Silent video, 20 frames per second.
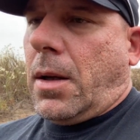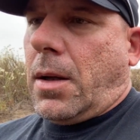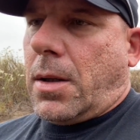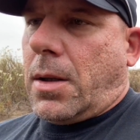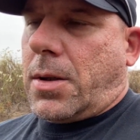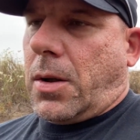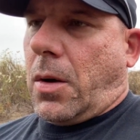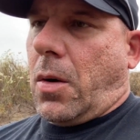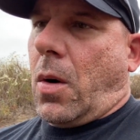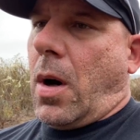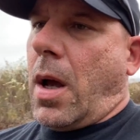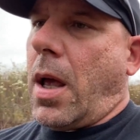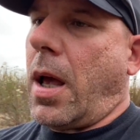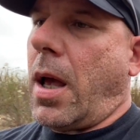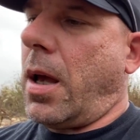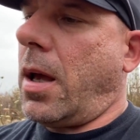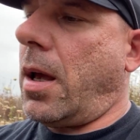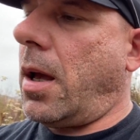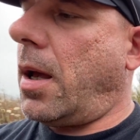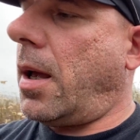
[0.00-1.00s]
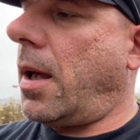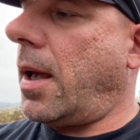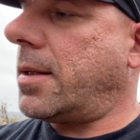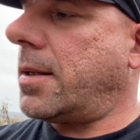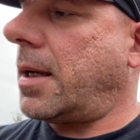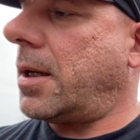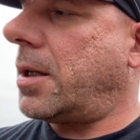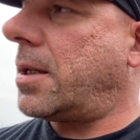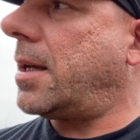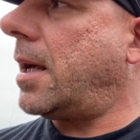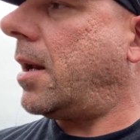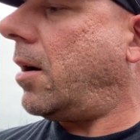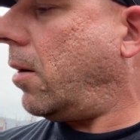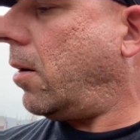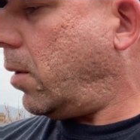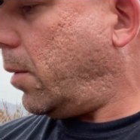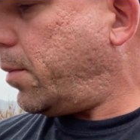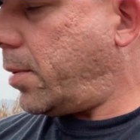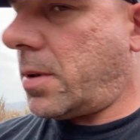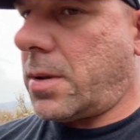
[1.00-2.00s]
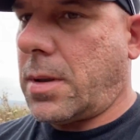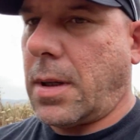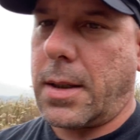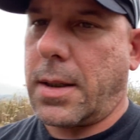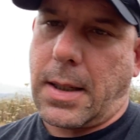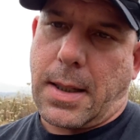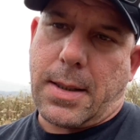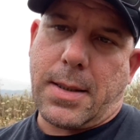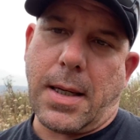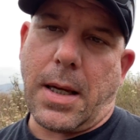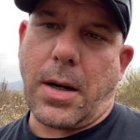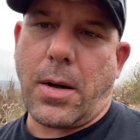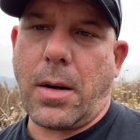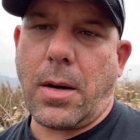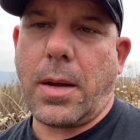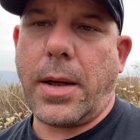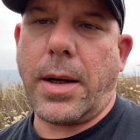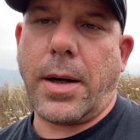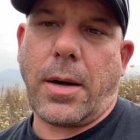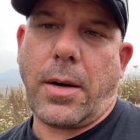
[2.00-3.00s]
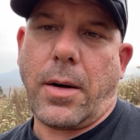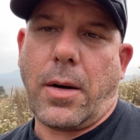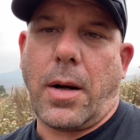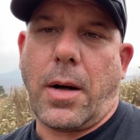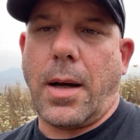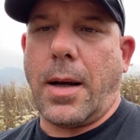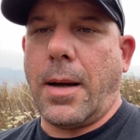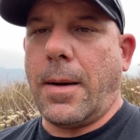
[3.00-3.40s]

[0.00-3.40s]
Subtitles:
So as I said earlier,